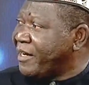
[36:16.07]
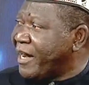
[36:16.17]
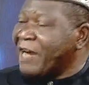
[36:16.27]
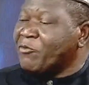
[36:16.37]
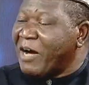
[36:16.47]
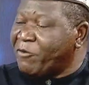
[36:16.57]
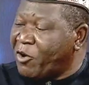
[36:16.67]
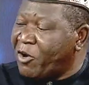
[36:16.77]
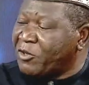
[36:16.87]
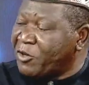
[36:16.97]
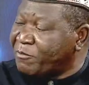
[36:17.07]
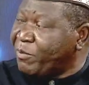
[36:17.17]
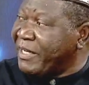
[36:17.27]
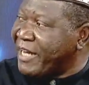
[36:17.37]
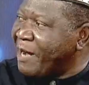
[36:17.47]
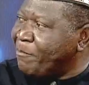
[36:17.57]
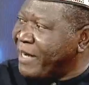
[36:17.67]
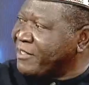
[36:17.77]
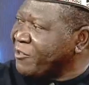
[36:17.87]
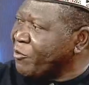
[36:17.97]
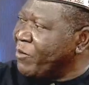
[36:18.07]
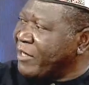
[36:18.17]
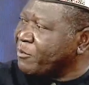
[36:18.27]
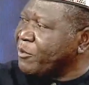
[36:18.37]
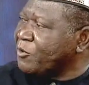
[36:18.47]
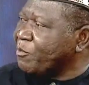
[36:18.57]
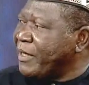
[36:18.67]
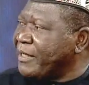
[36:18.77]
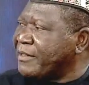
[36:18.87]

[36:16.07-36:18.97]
And we have all not played our parts the way we're supposed to play it.